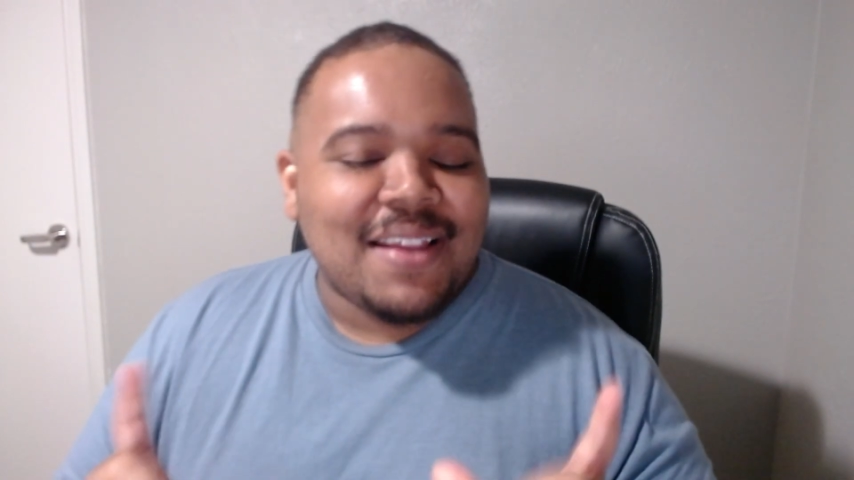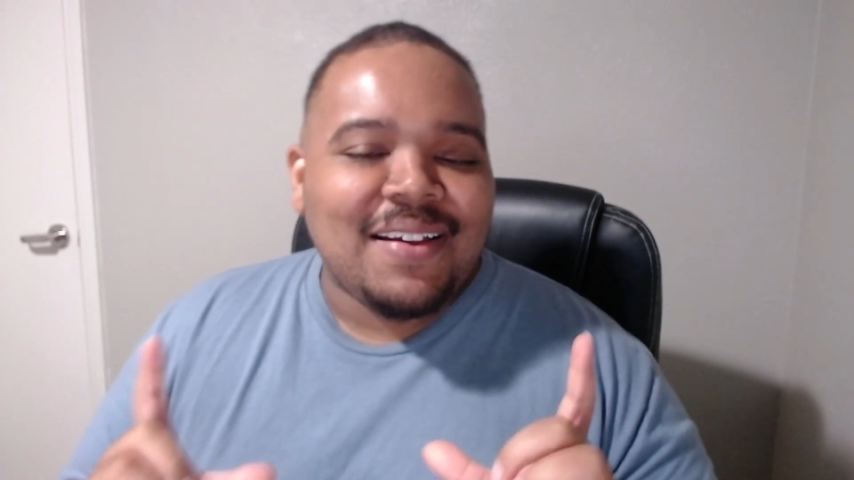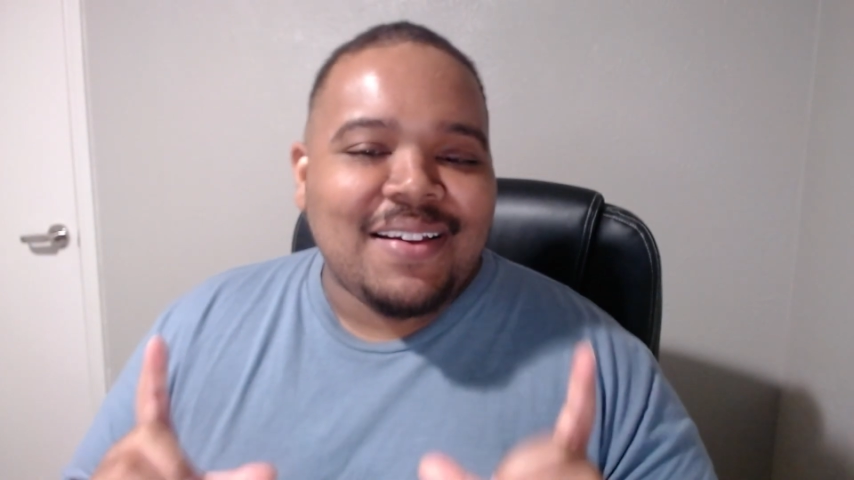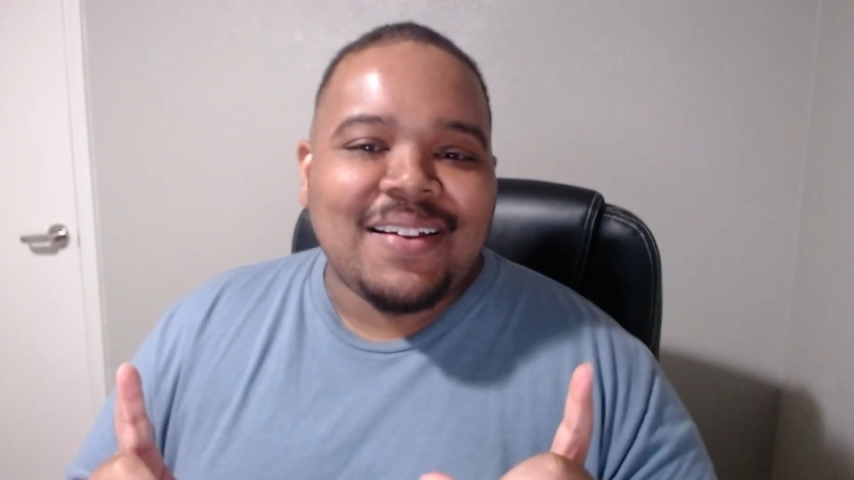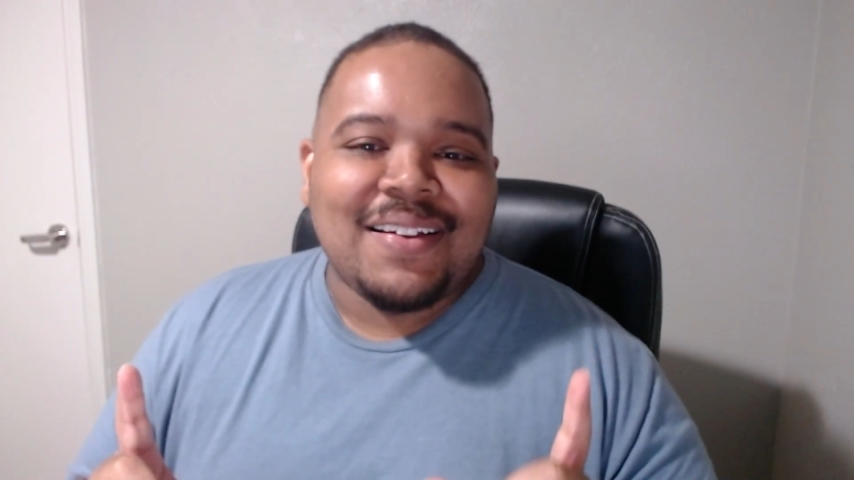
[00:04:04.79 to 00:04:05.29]

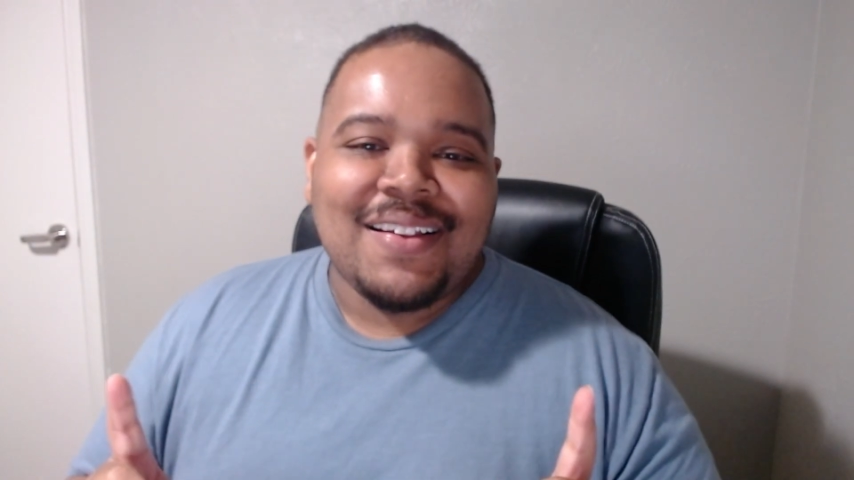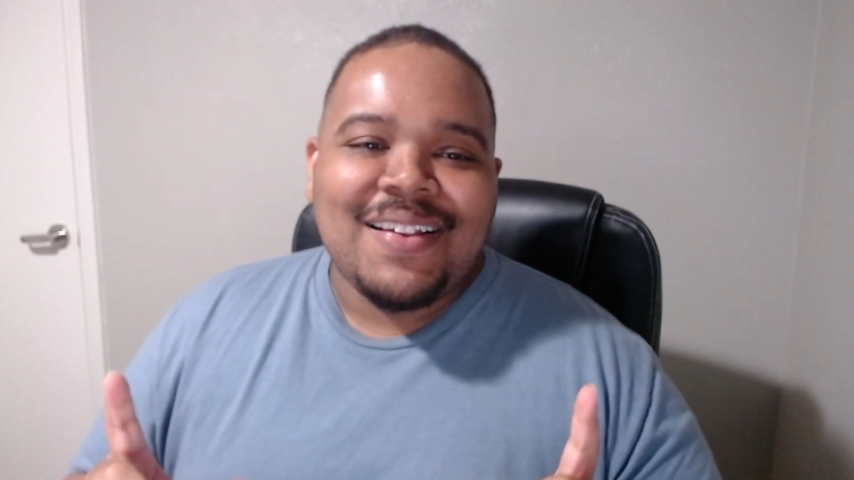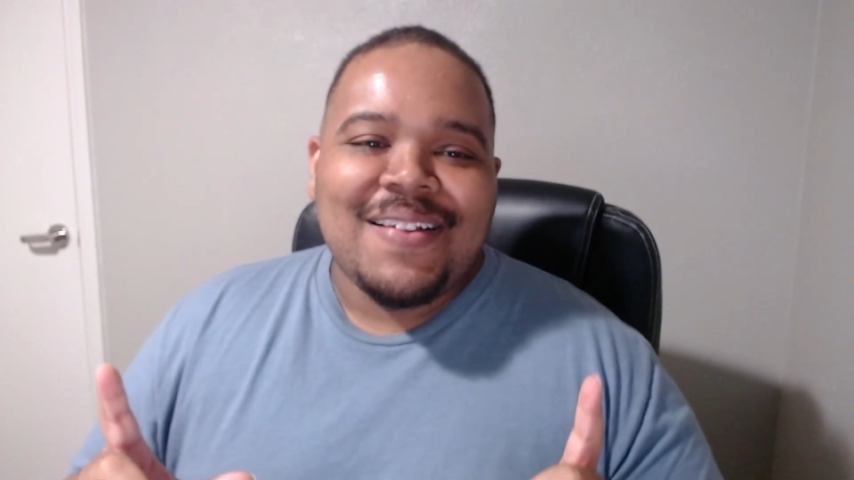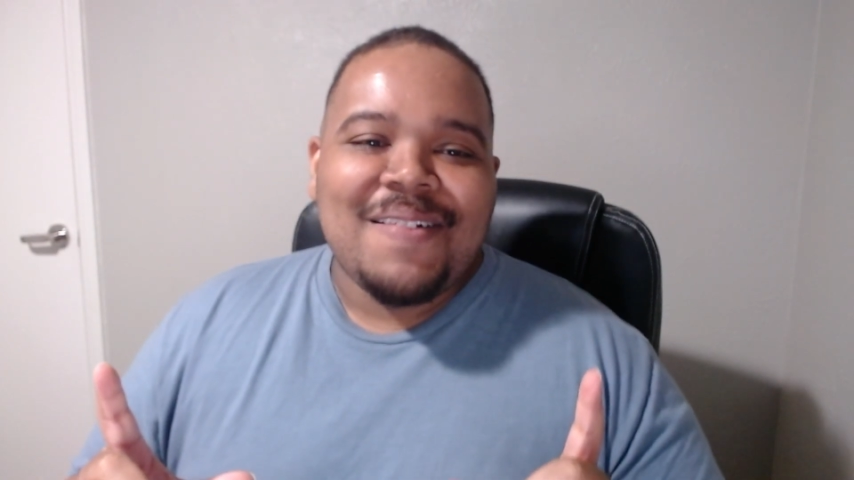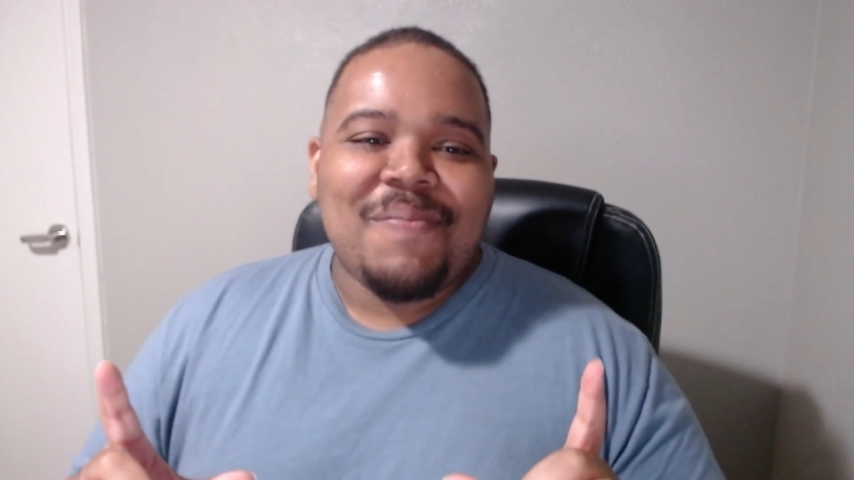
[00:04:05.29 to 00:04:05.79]

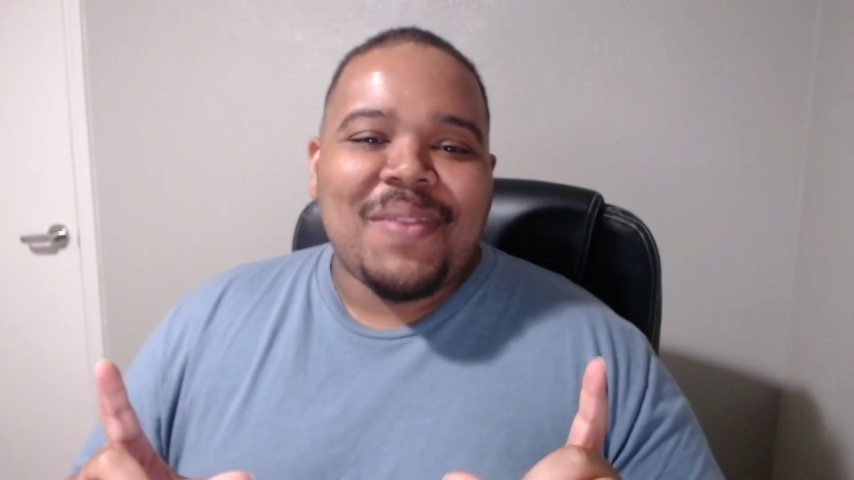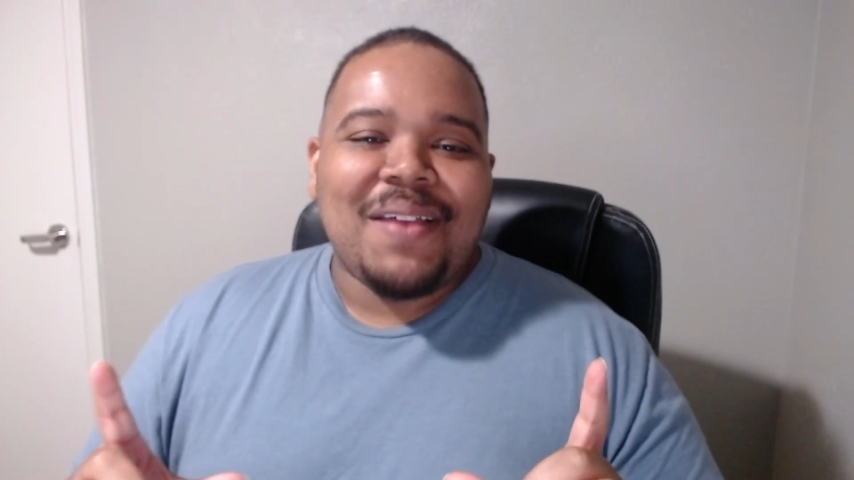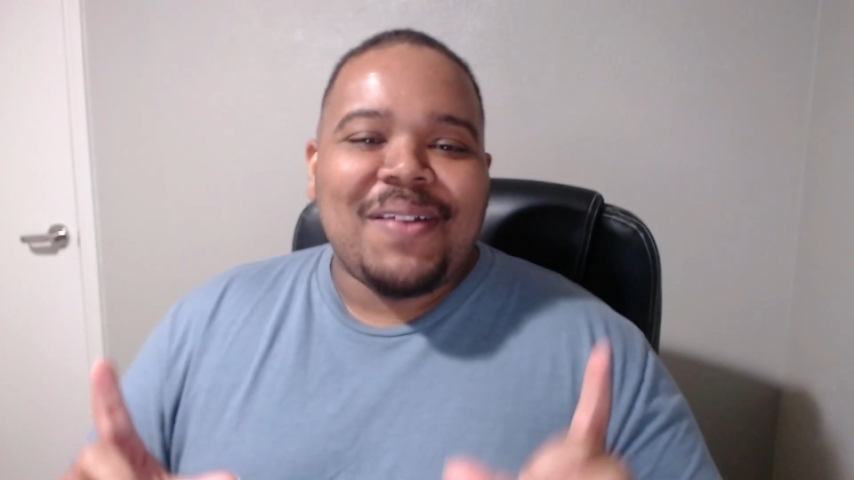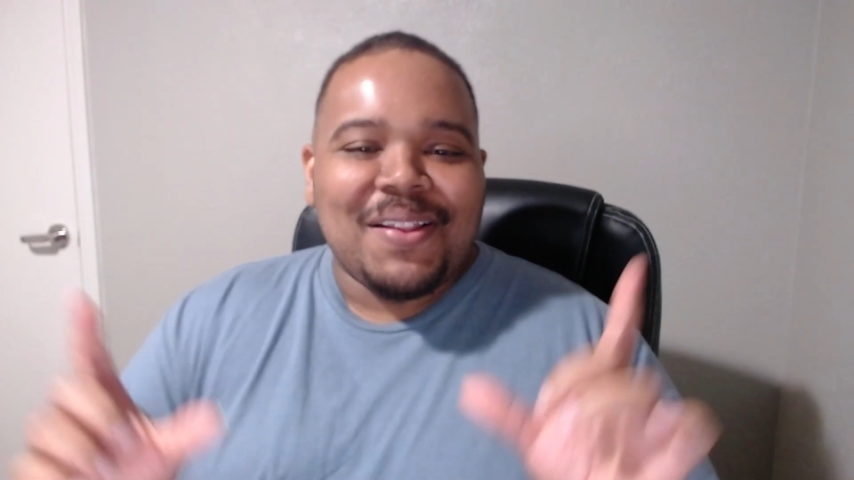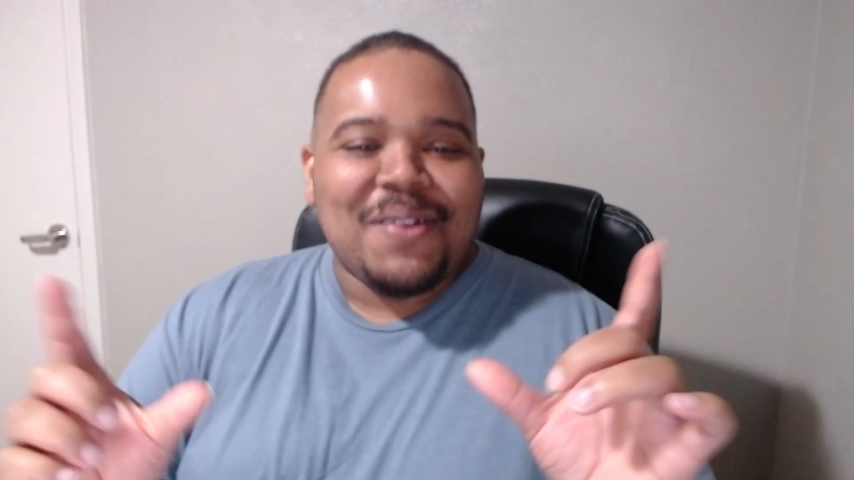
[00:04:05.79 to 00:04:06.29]

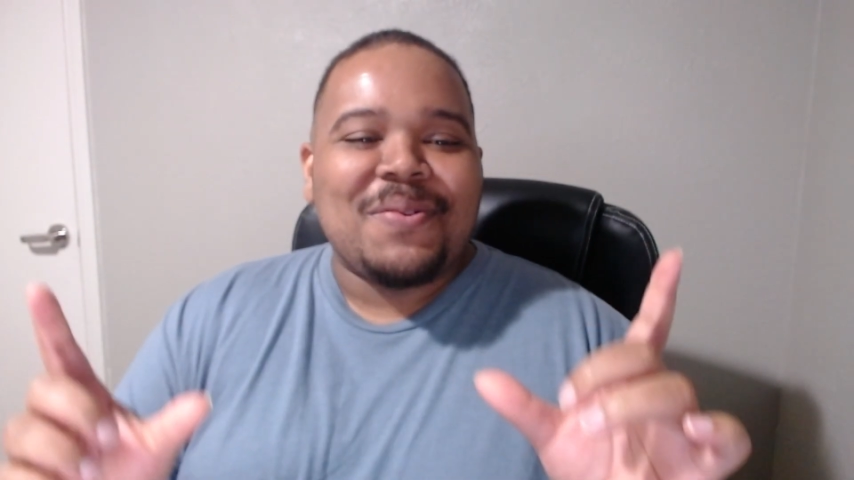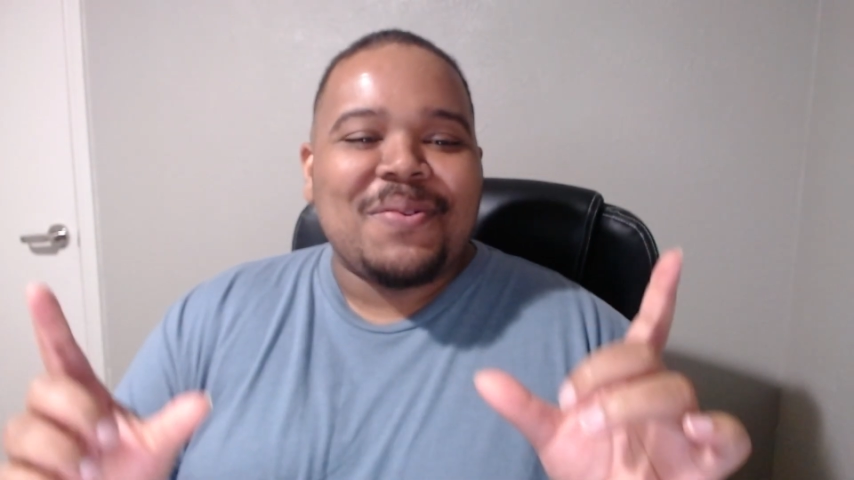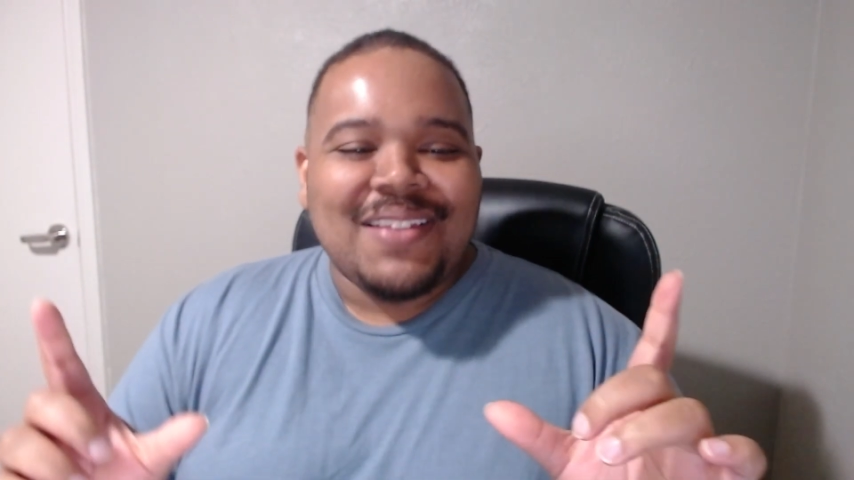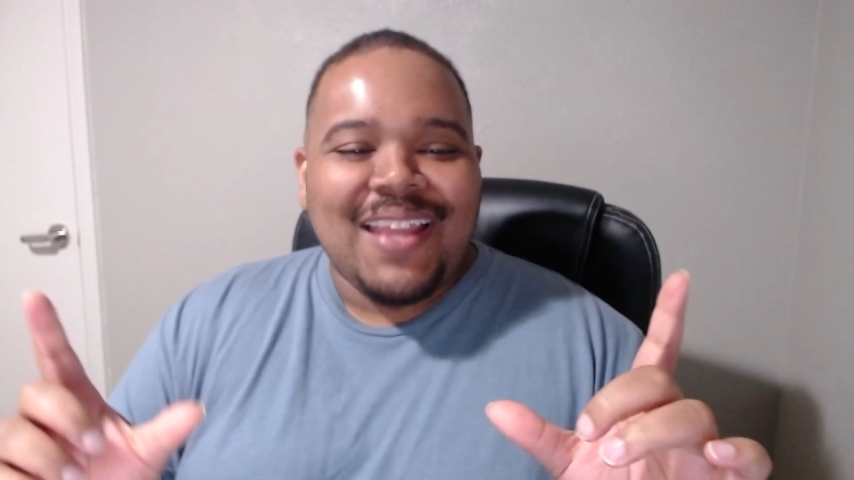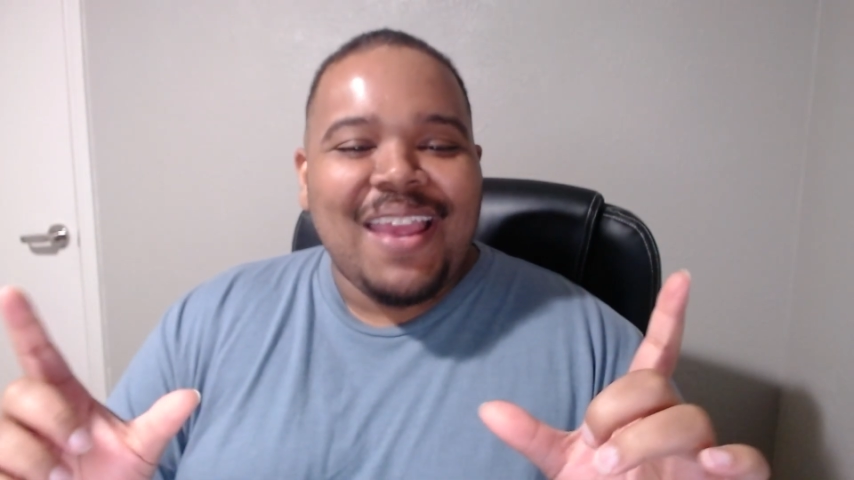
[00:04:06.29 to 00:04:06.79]
one of
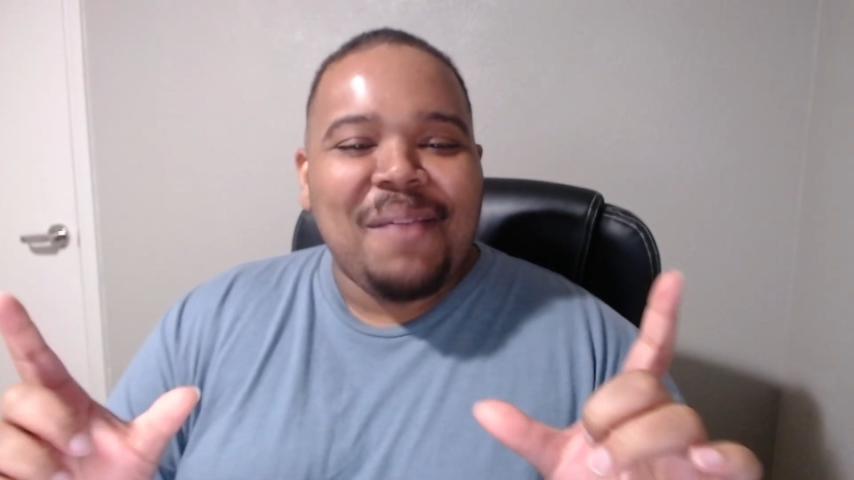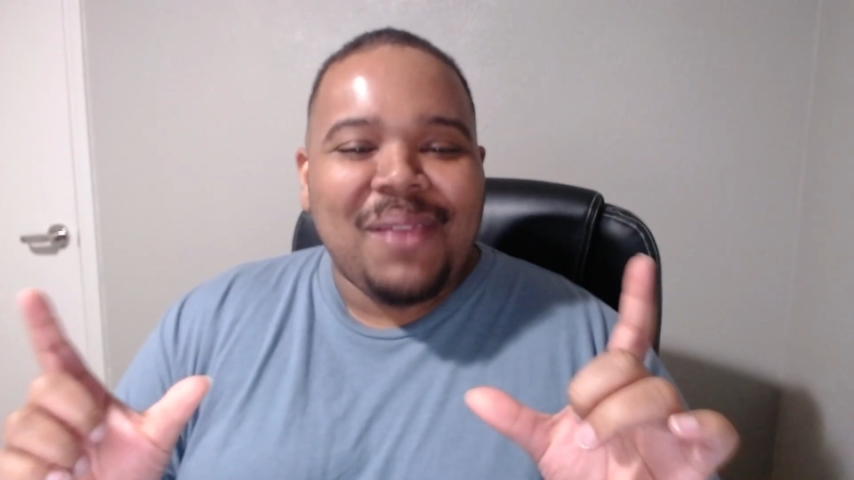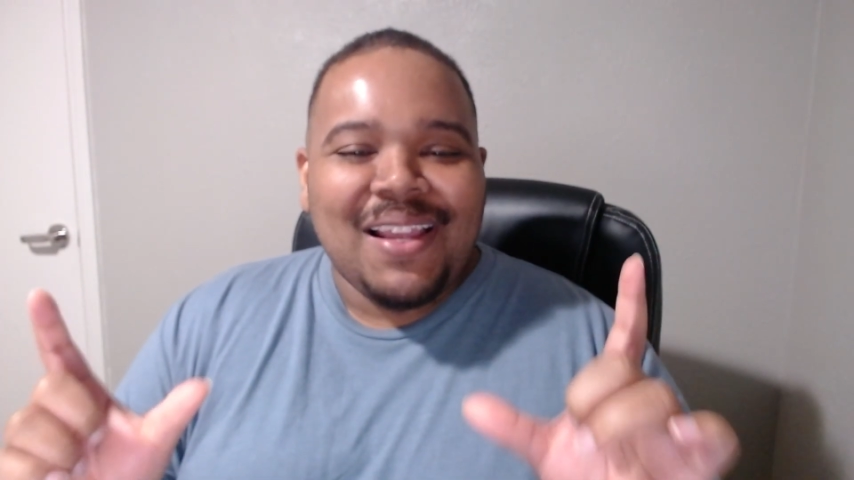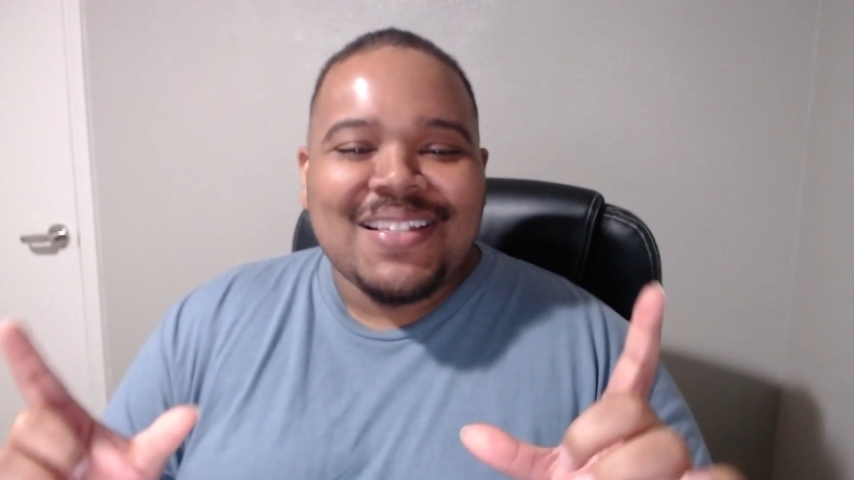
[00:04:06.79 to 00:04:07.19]
those nameplates